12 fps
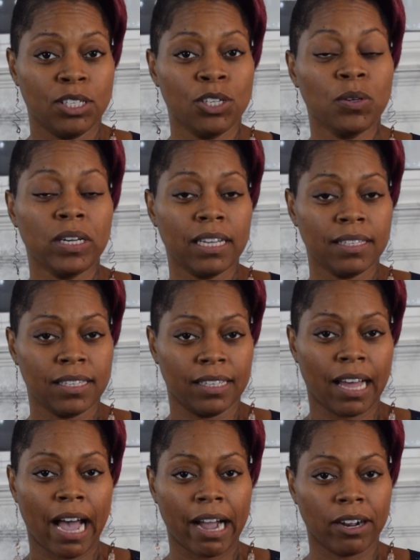Tune in to
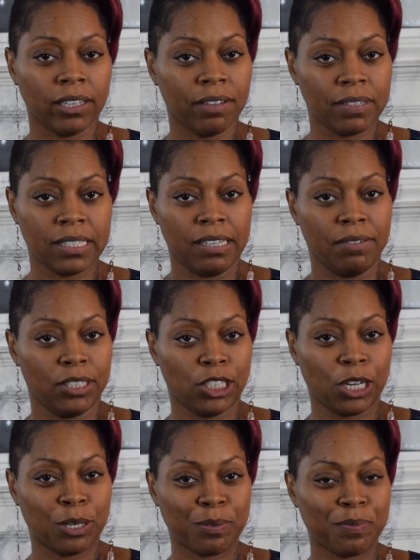the Higher Living TV
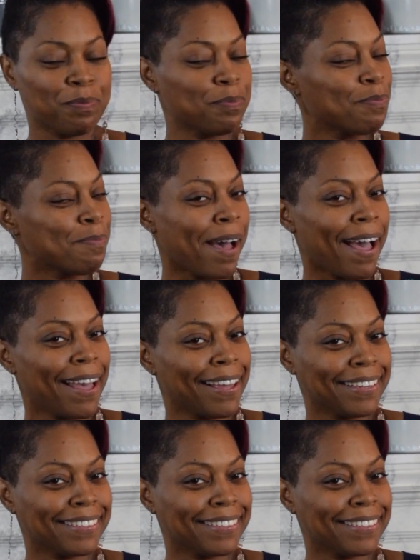show. Bye.